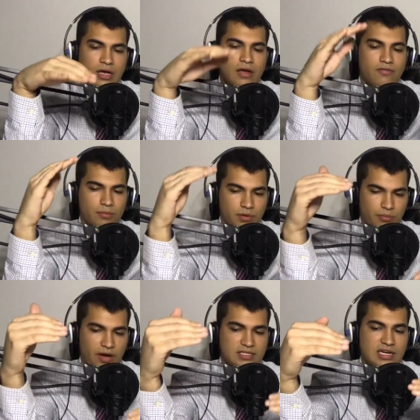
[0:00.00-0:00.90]
from the
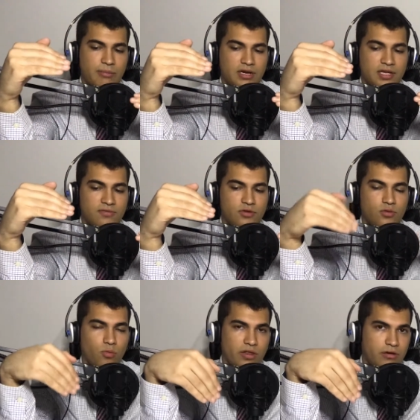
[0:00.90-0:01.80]
price that I'm going to give you,
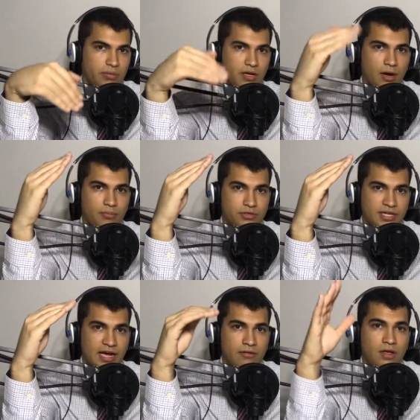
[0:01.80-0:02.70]
whether it be up or
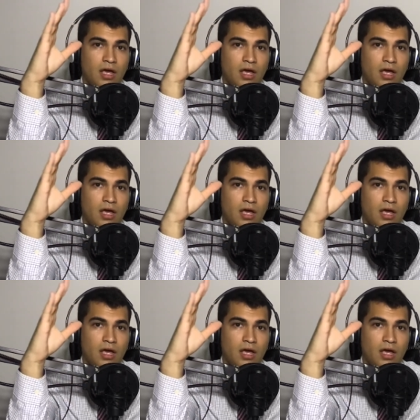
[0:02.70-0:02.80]
down.